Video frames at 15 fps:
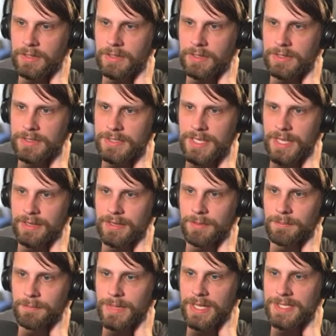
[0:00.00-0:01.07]
It's not
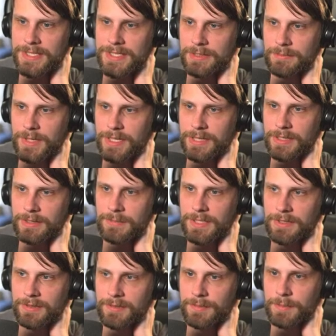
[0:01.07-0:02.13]
amazing by any
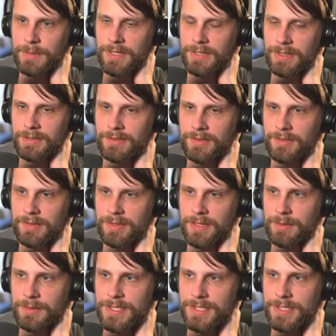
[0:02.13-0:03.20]
means, but it does
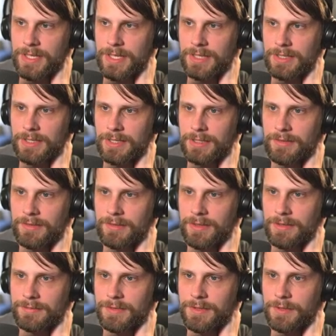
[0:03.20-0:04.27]
allow us to kind of get
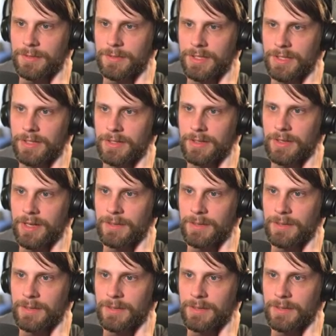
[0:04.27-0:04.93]
stuff going here.